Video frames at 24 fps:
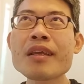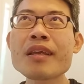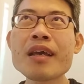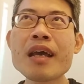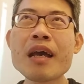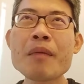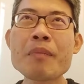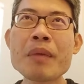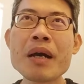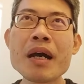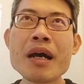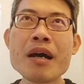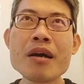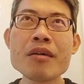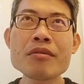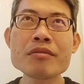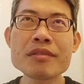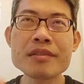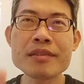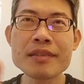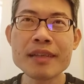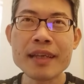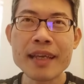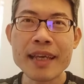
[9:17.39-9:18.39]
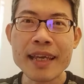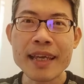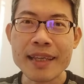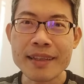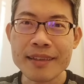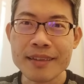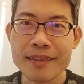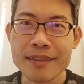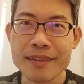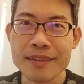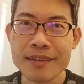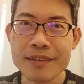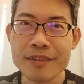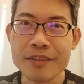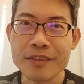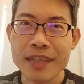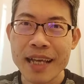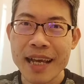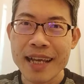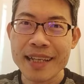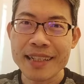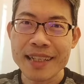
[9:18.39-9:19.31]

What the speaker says: about 8 to 9